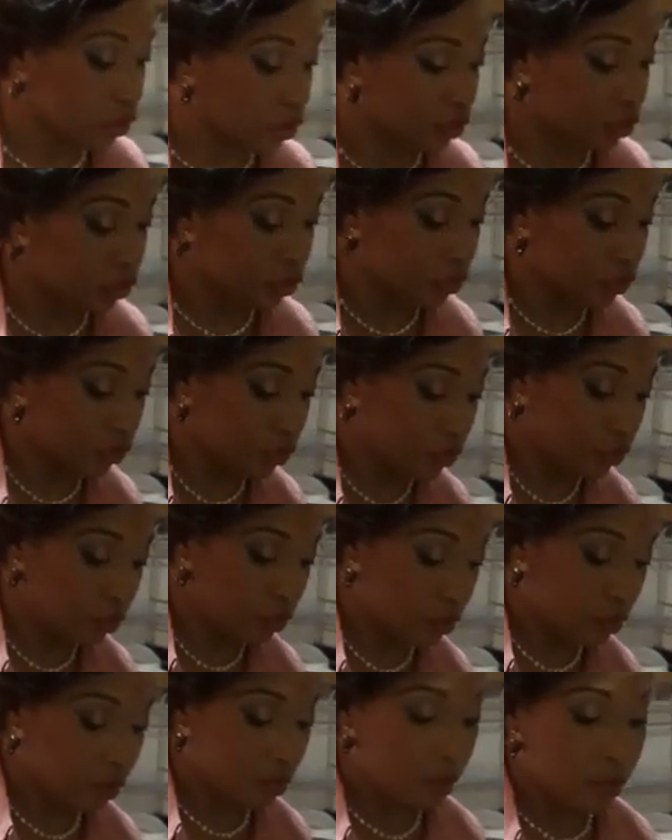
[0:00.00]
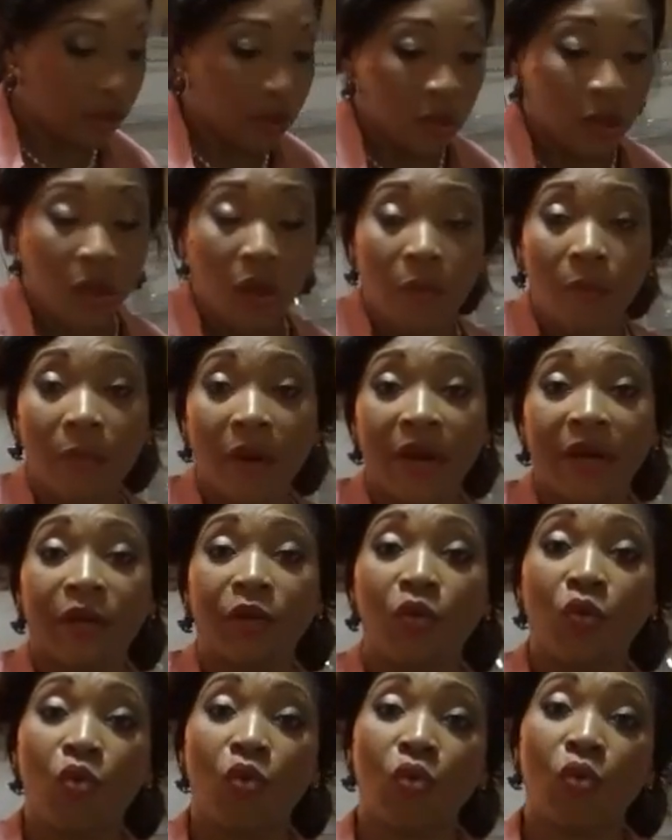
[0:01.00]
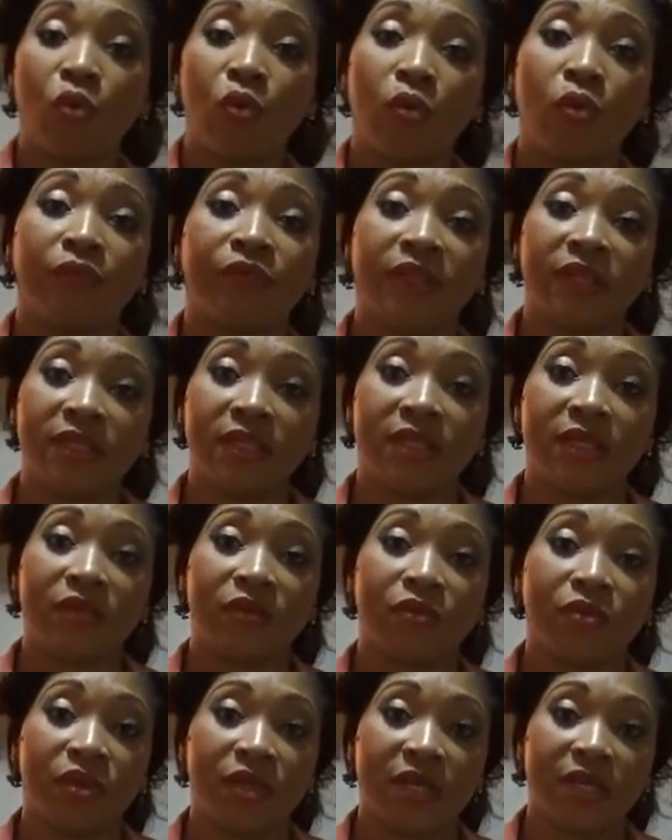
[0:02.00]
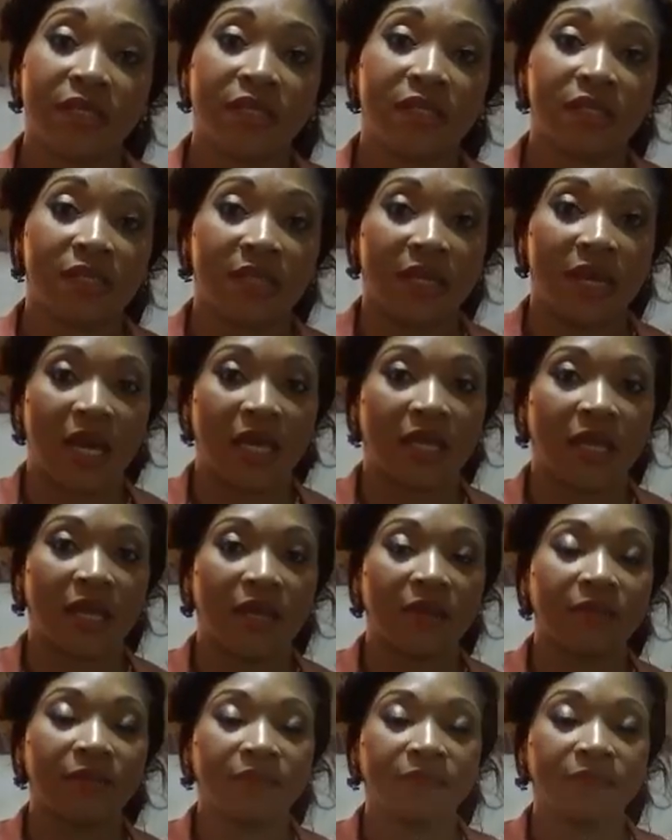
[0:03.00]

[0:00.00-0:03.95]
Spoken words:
to combine all of these ingredients together.